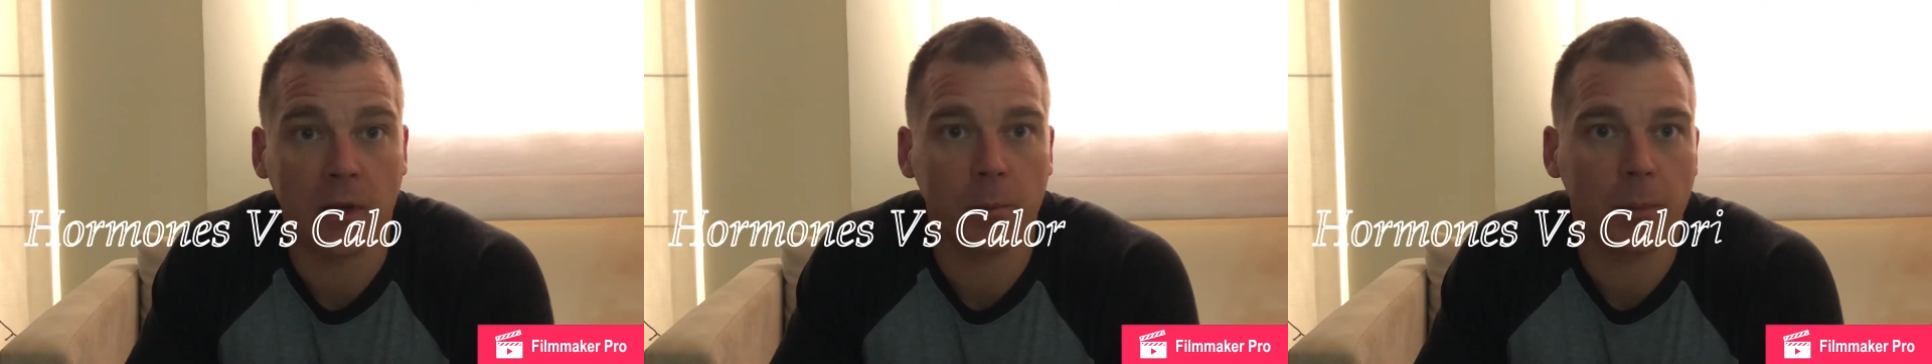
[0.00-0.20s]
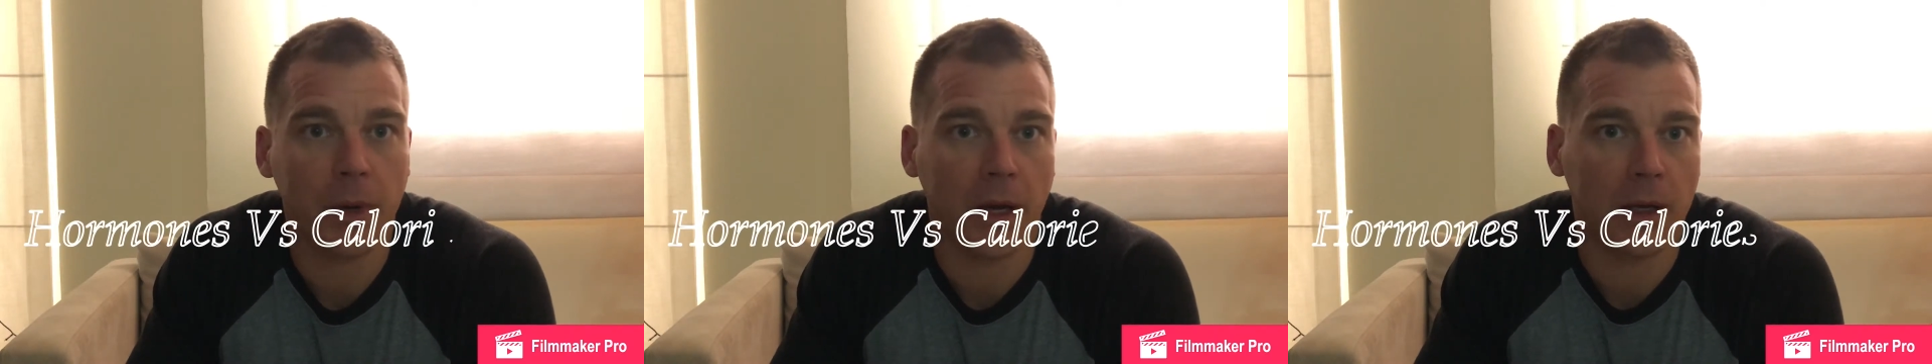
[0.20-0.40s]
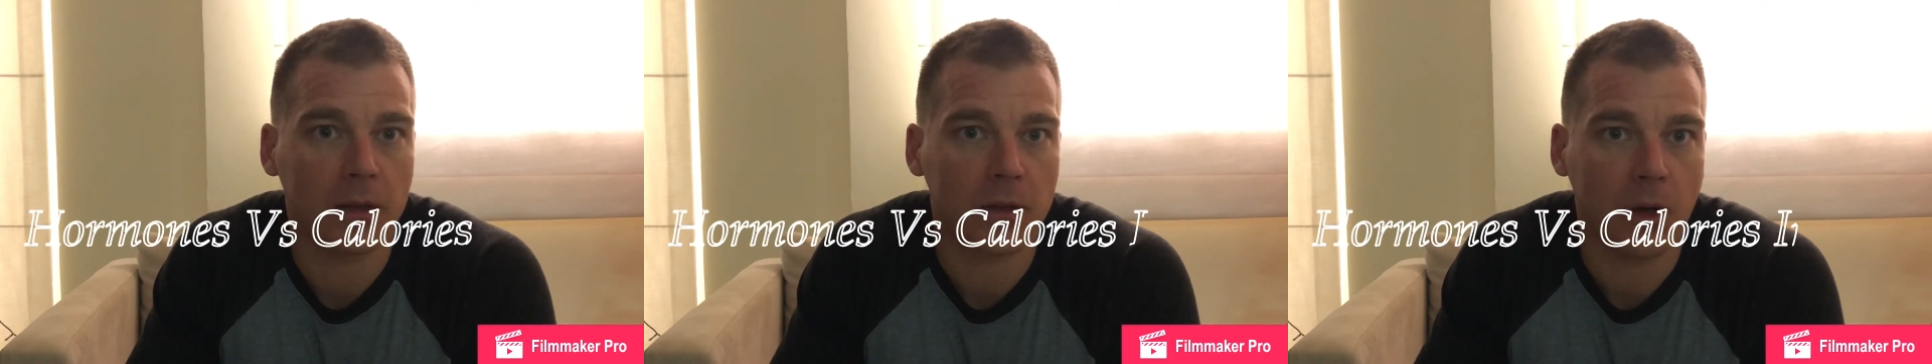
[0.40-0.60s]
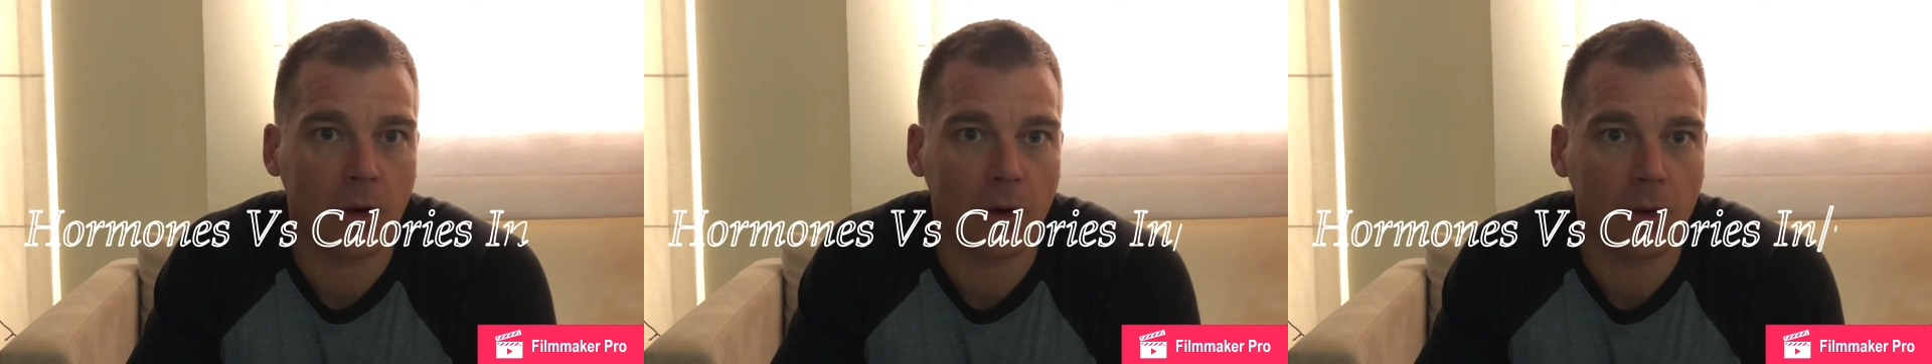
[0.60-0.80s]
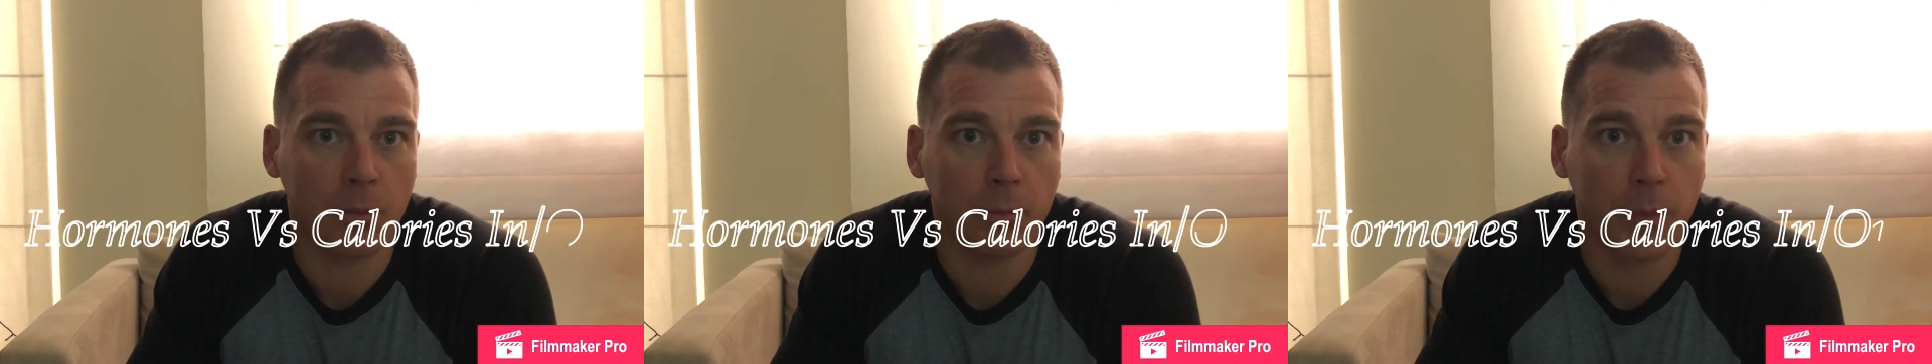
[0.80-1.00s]
impact
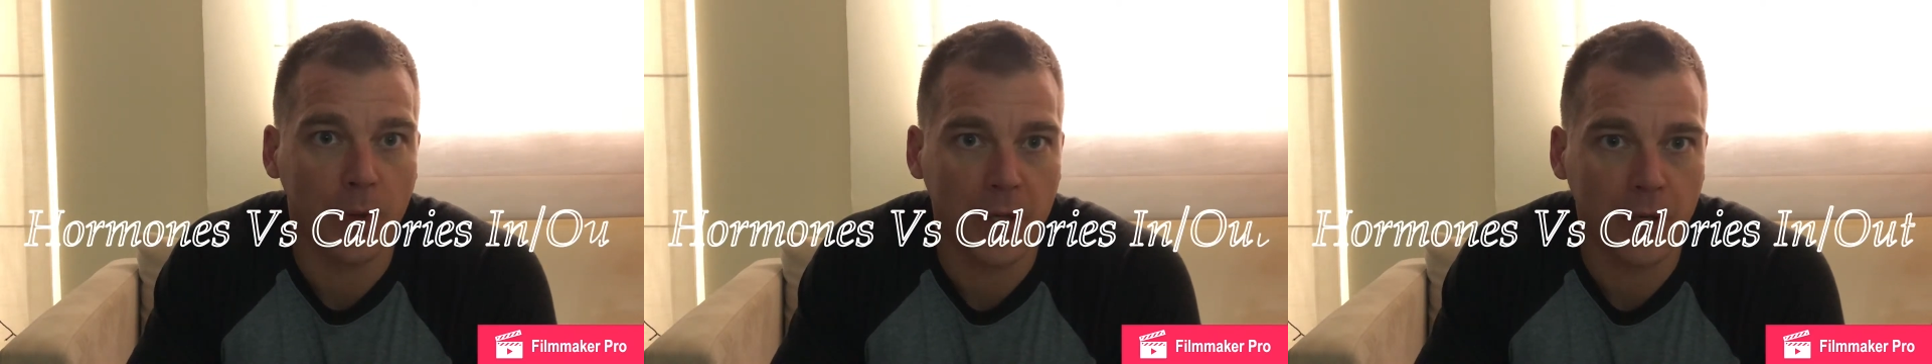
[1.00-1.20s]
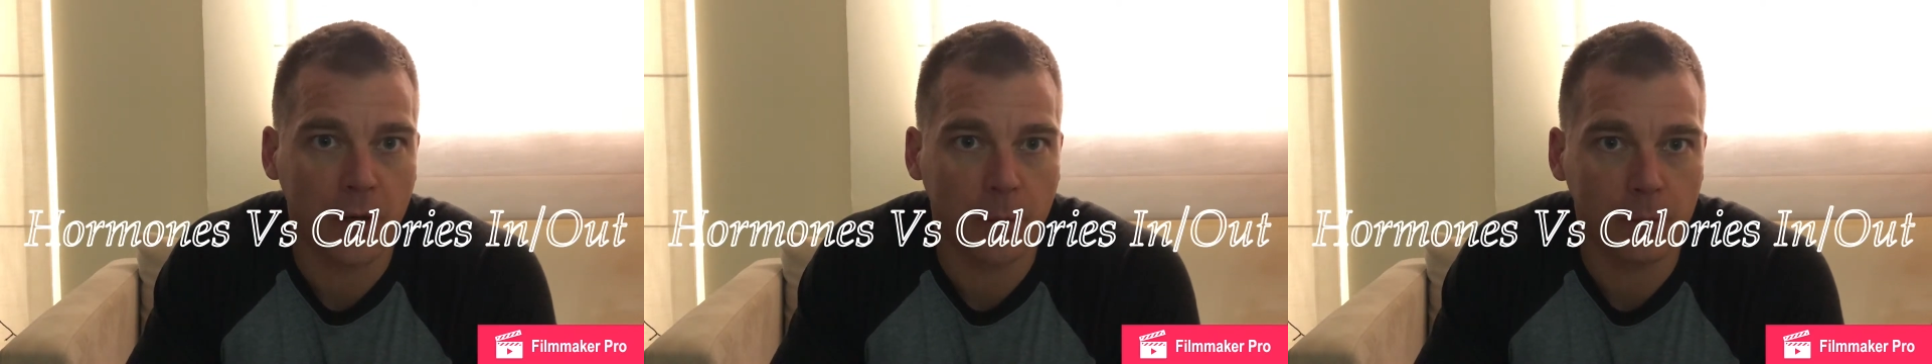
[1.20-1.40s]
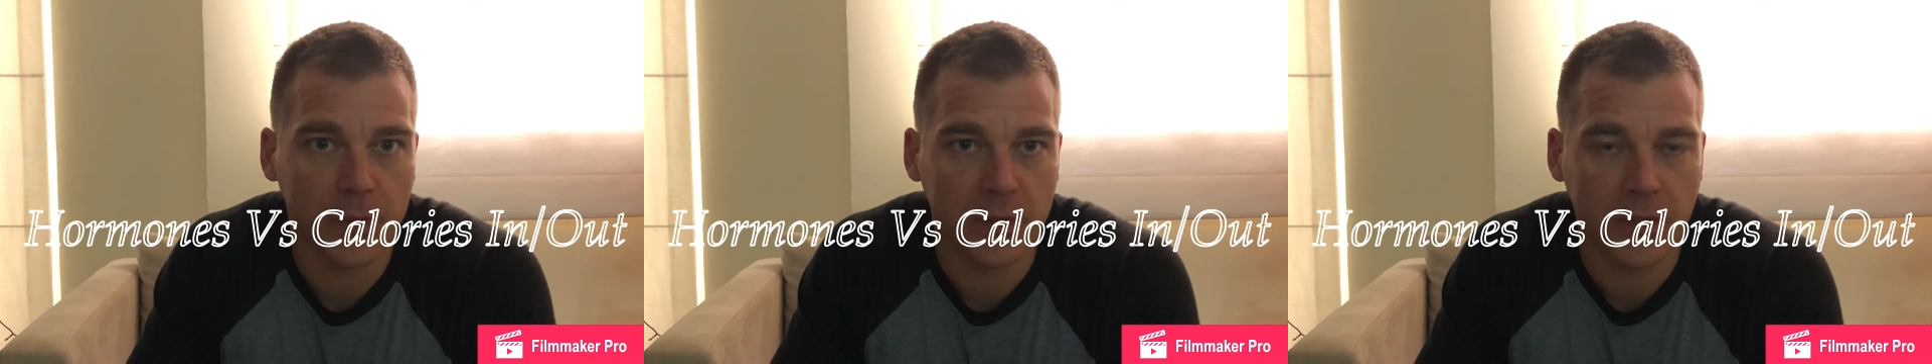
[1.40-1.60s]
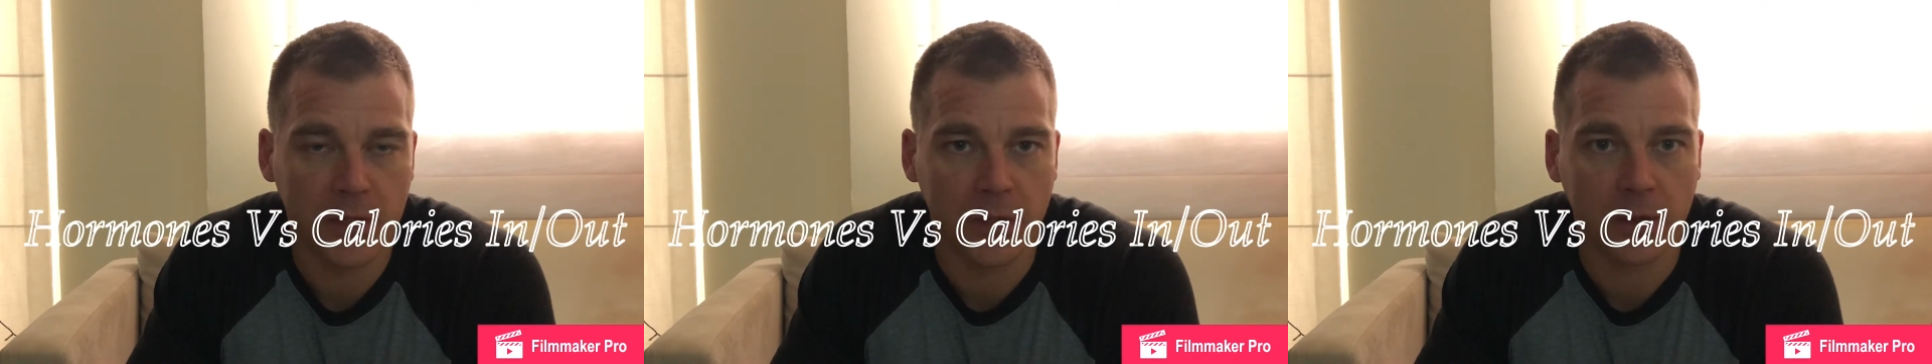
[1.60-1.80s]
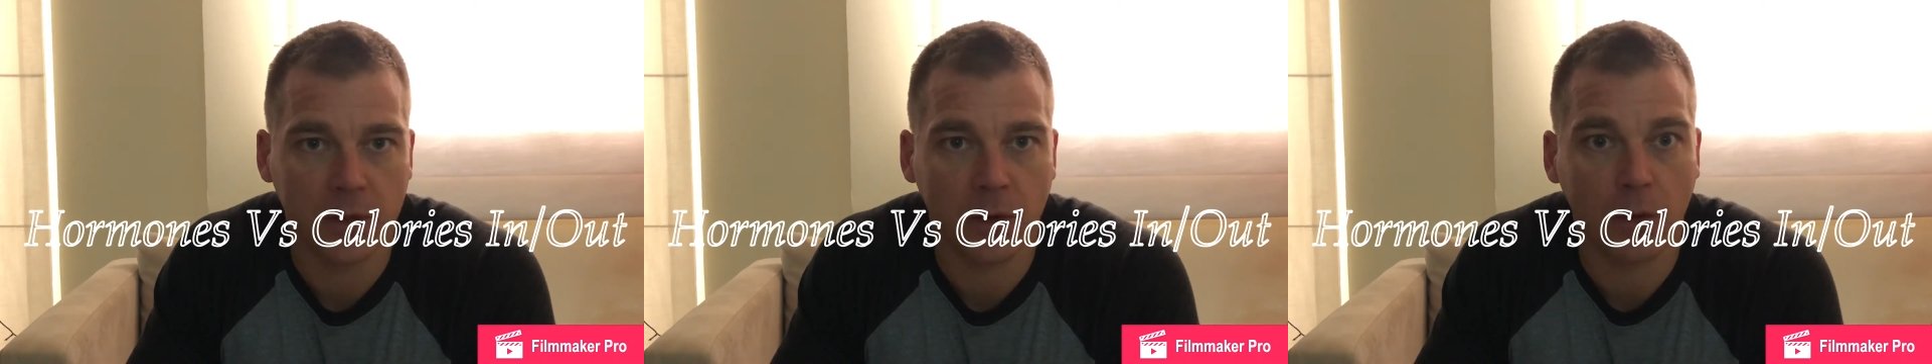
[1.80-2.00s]
on body
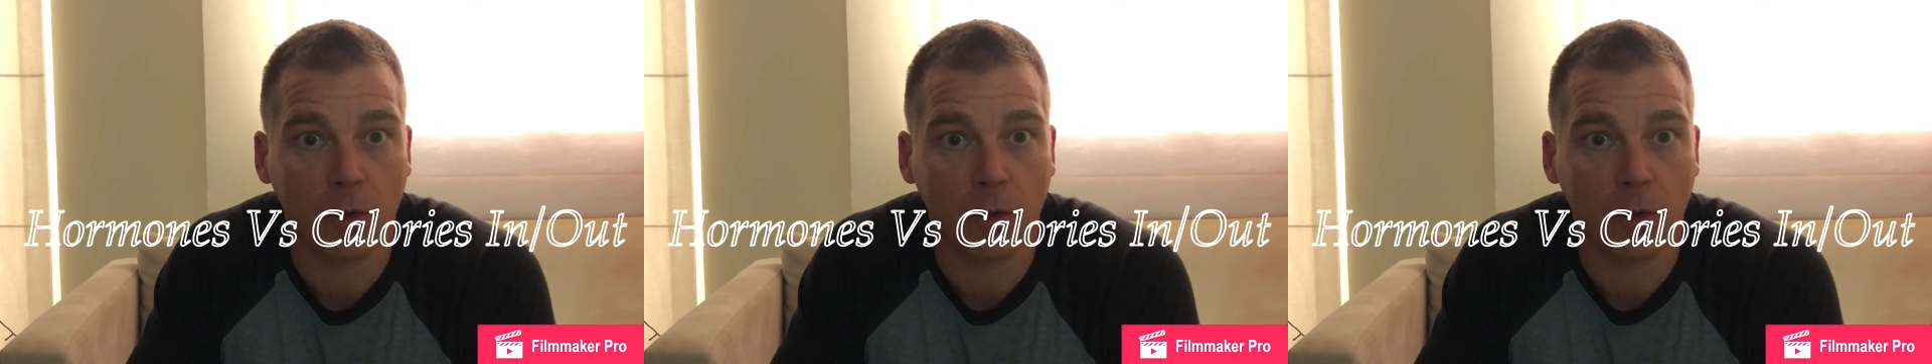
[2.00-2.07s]
composition,